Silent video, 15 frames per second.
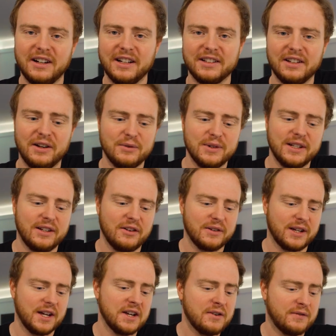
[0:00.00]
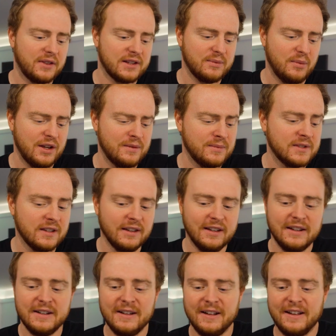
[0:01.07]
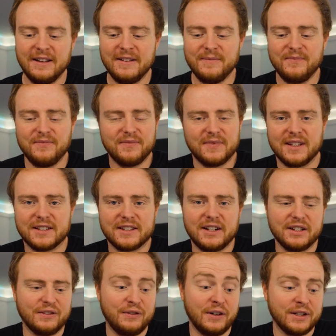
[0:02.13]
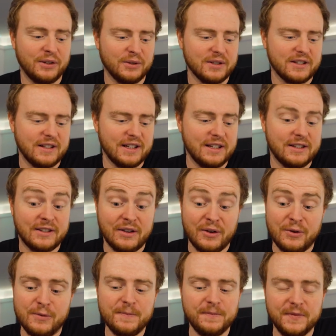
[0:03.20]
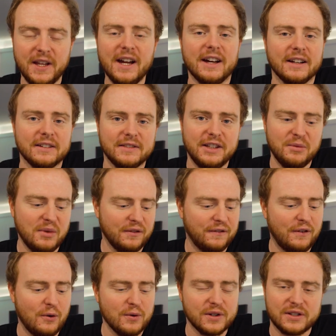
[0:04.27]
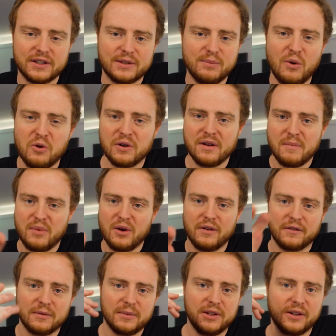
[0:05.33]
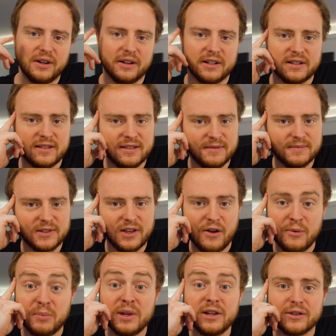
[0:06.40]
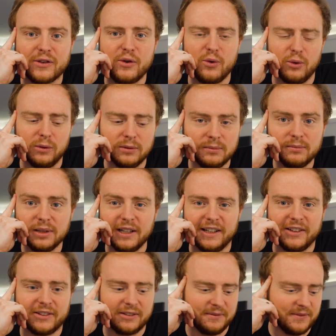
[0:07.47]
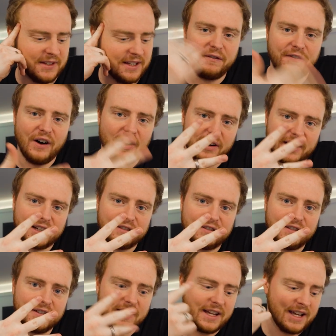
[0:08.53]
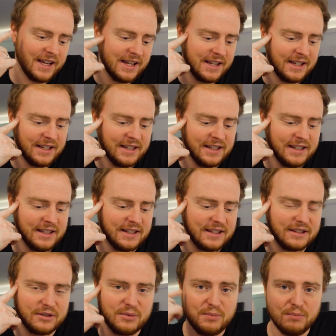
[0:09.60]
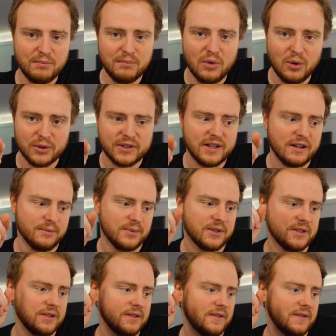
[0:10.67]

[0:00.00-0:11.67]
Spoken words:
I really don't care if there's memes. It's kind of funny, honestly. So yeah, number 4 is just more input from you guys. So be a tool, please. Number 5 is more subs.